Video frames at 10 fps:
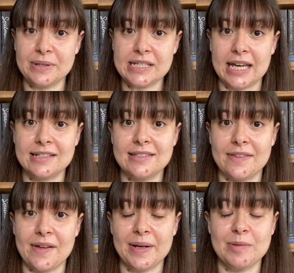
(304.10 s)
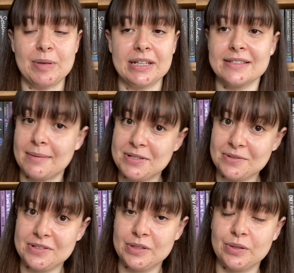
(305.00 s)
day to say that I had been accepted
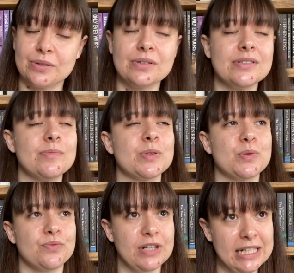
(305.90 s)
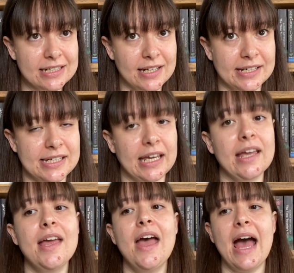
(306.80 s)
onto the course, which was really exciting.
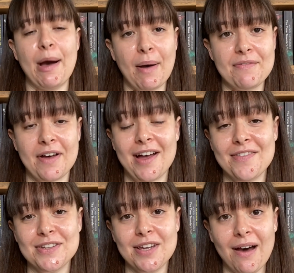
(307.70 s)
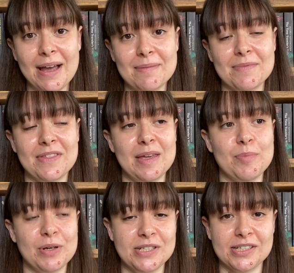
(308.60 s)
However, at the time, the
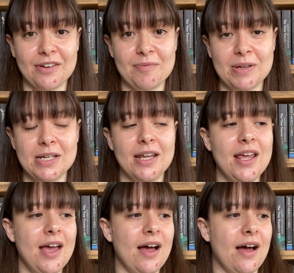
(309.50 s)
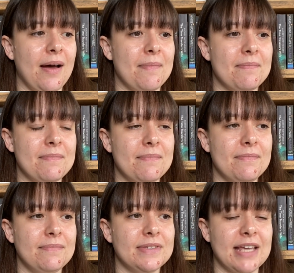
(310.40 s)
British government
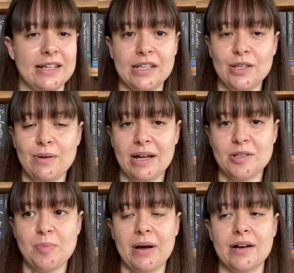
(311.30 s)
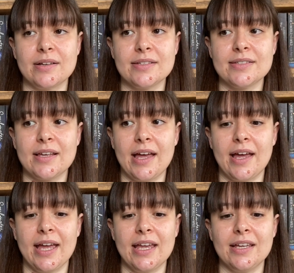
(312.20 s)
said that you had to pass
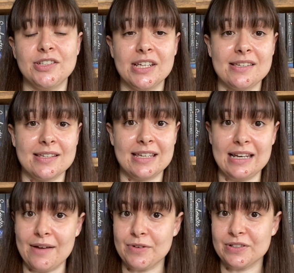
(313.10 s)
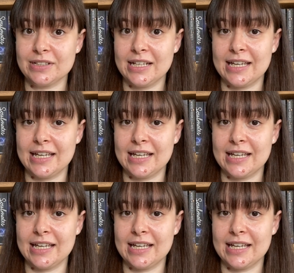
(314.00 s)
a GCSE level